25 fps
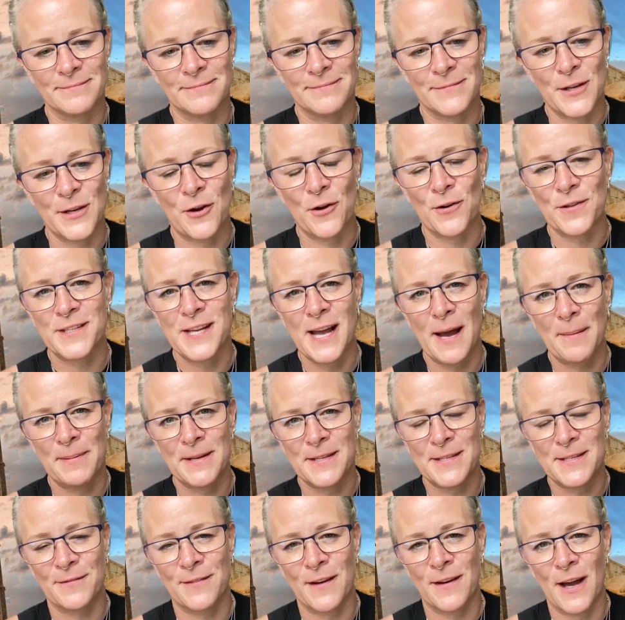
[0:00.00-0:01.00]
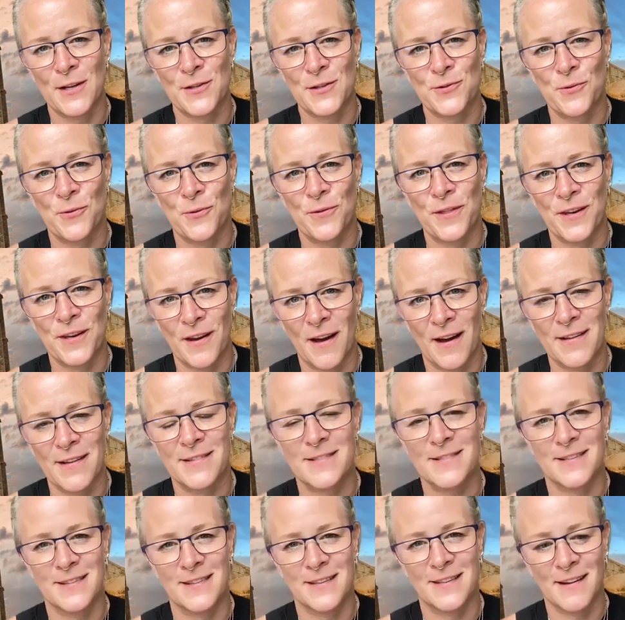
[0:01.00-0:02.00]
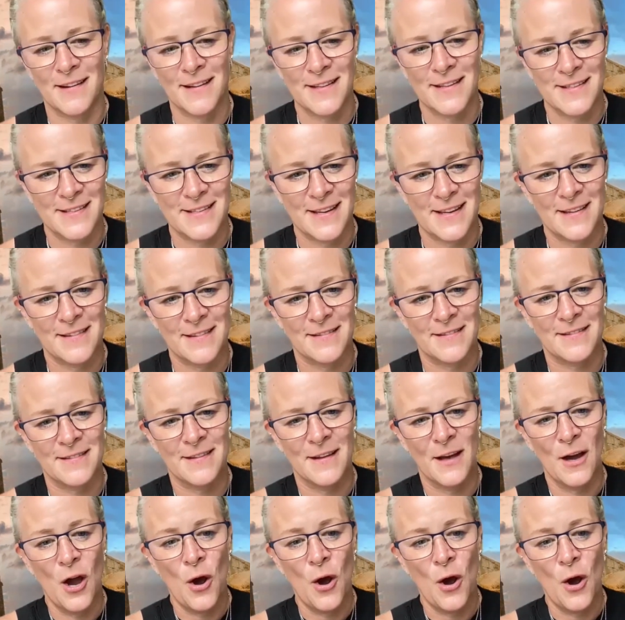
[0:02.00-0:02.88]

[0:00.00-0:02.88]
You've got Tablets of Light tour, the 9th to the 19th.